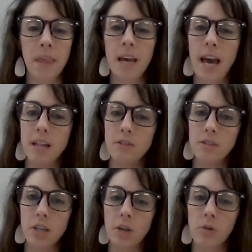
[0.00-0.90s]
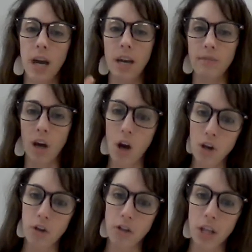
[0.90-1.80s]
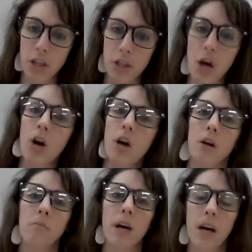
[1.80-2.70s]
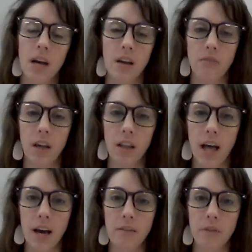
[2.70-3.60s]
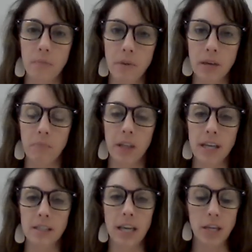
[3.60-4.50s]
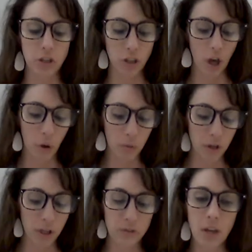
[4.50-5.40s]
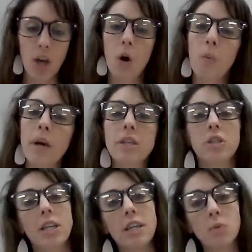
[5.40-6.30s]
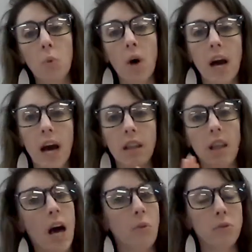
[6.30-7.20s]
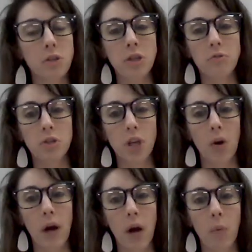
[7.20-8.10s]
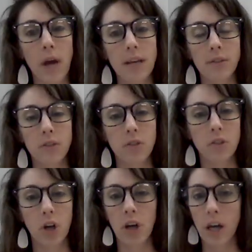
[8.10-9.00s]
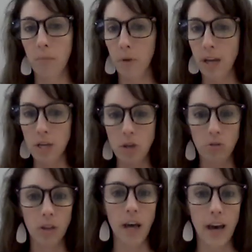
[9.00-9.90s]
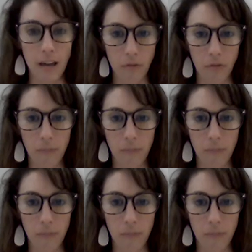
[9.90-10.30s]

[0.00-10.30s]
and still kind of under the thumb of a lot of the big plantation owners, which is why a lot will choose to go out west and start a brand new life.